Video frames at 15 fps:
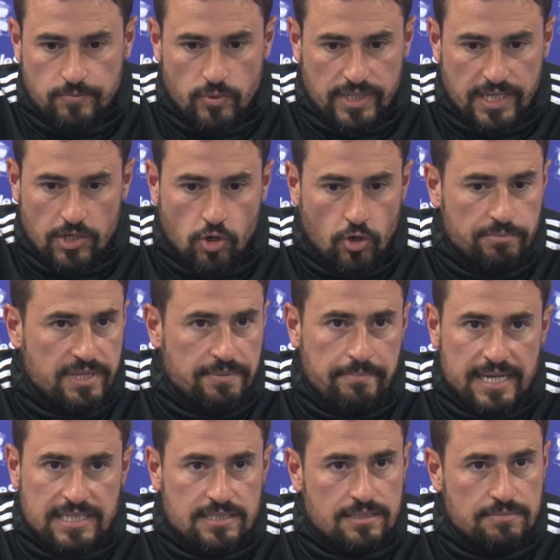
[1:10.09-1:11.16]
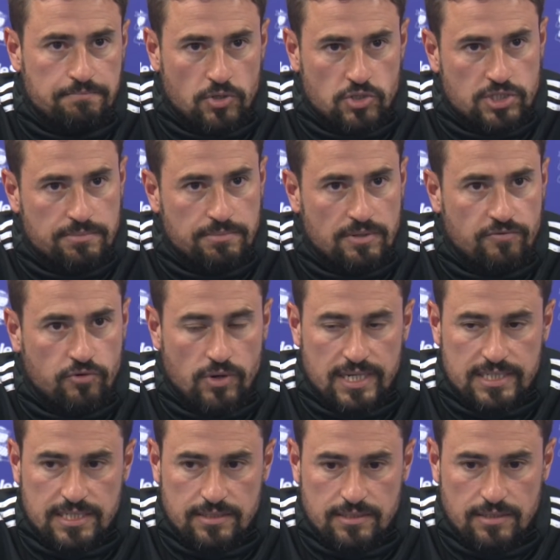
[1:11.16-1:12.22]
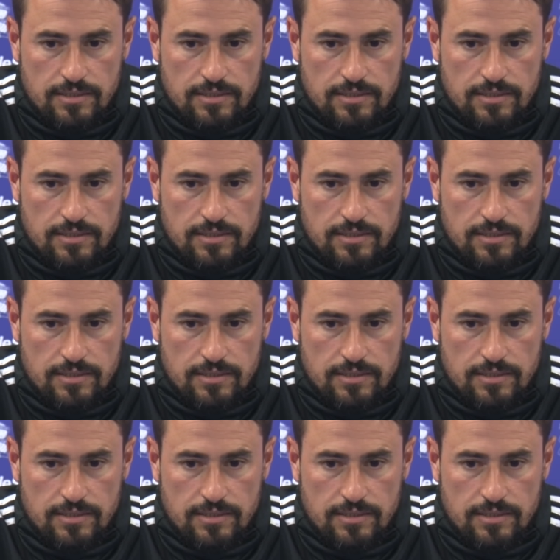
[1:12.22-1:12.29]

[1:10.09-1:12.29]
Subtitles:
we can cope the best possible for us and